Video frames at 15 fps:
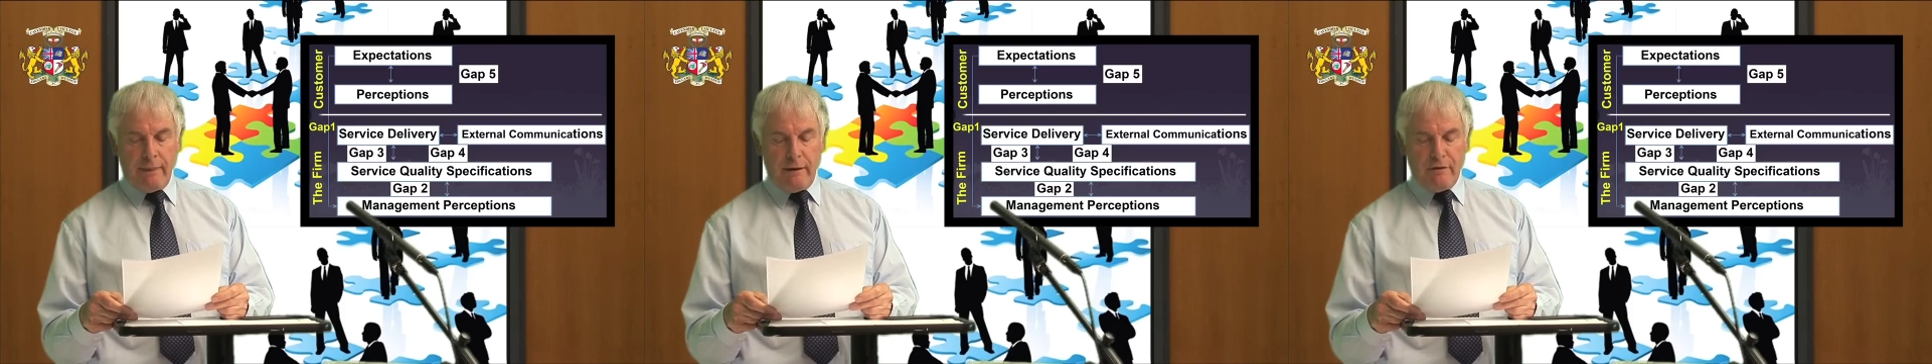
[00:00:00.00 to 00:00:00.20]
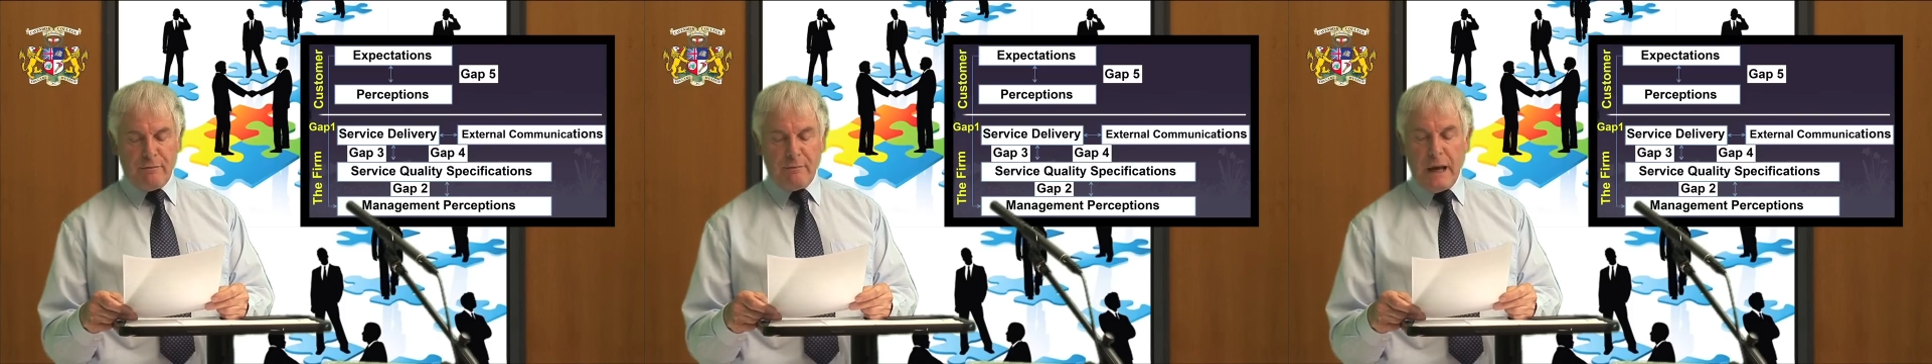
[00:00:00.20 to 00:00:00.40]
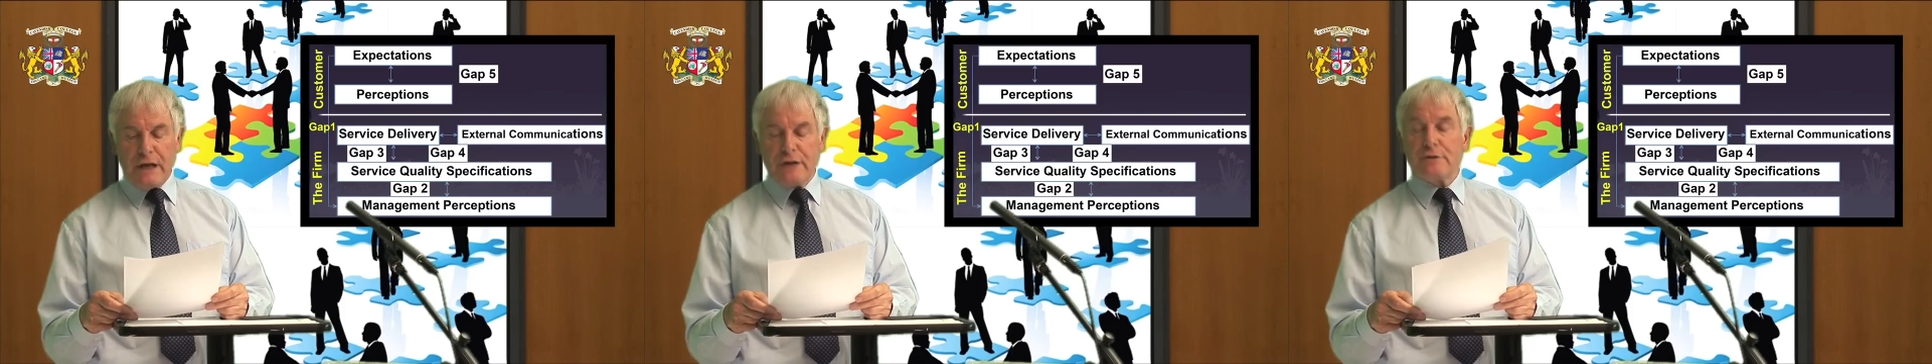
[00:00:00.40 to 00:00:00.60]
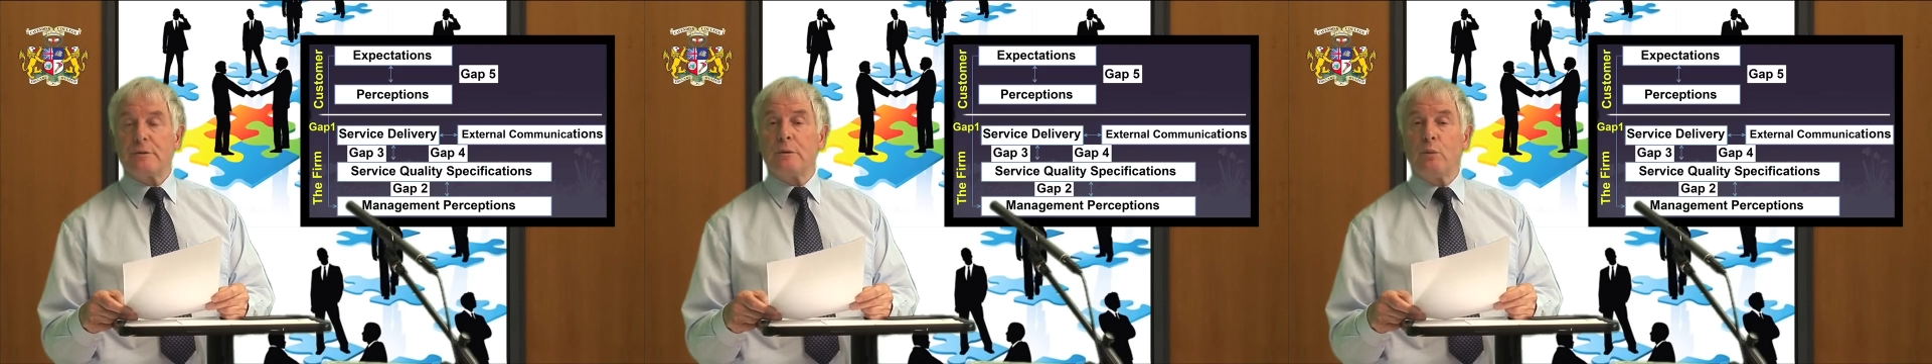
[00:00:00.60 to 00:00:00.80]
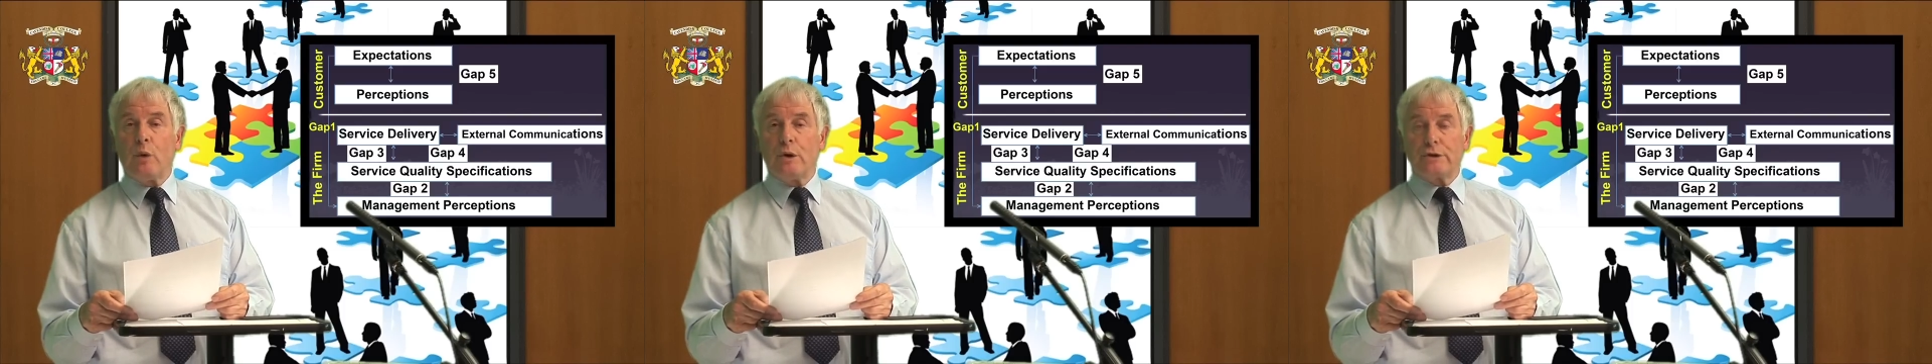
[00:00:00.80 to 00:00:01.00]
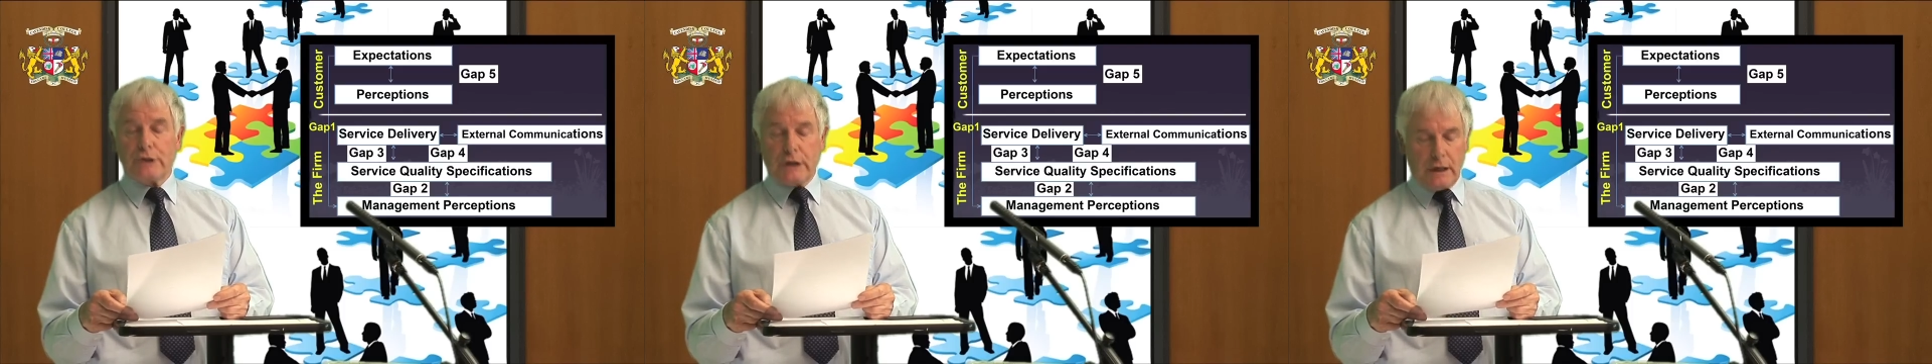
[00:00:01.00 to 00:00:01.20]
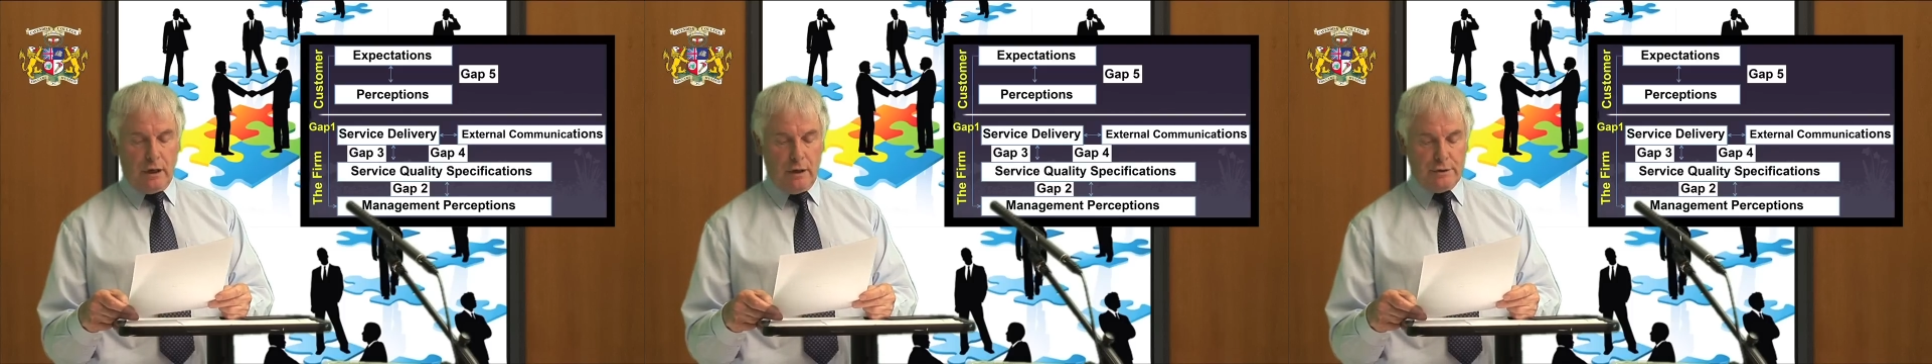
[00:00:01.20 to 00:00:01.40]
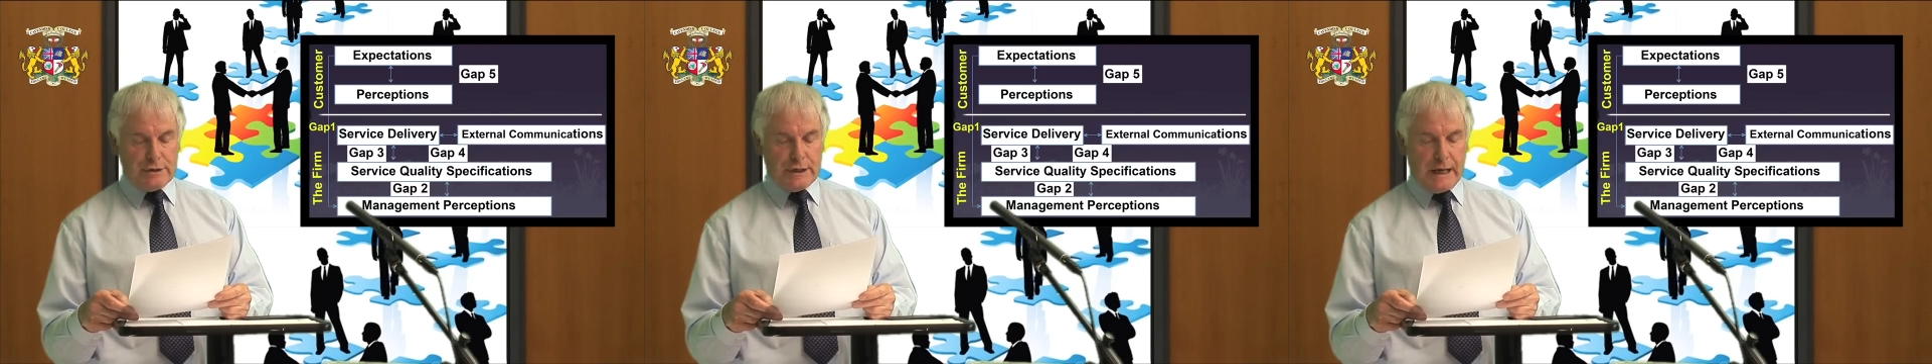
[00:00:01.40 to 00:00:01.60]
If management want to
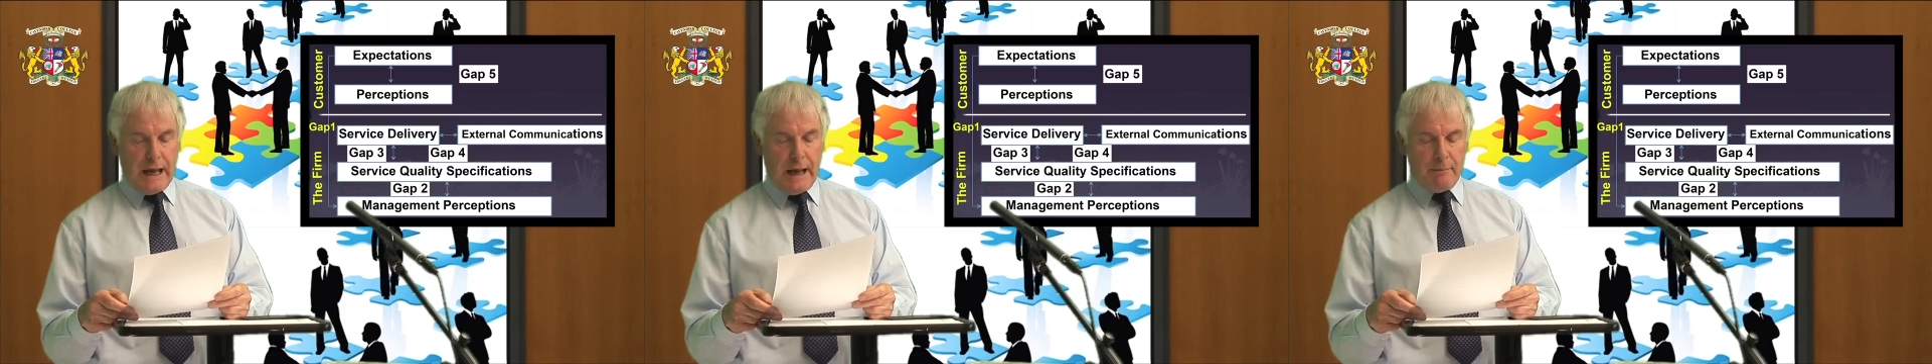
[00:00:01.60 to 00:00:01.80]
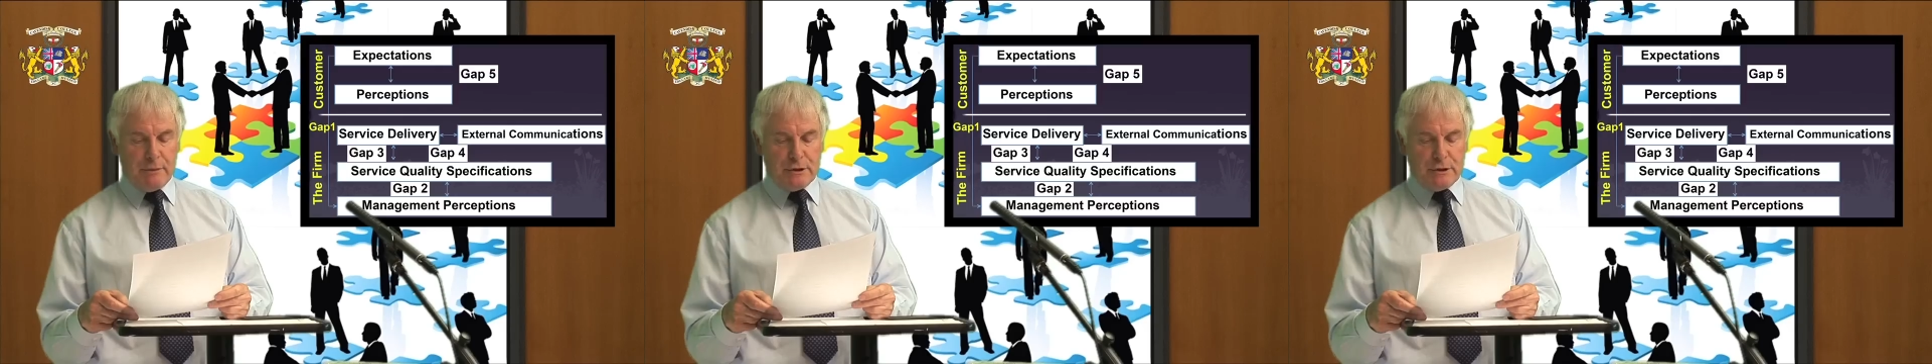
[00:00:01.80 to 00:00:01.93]
close a gap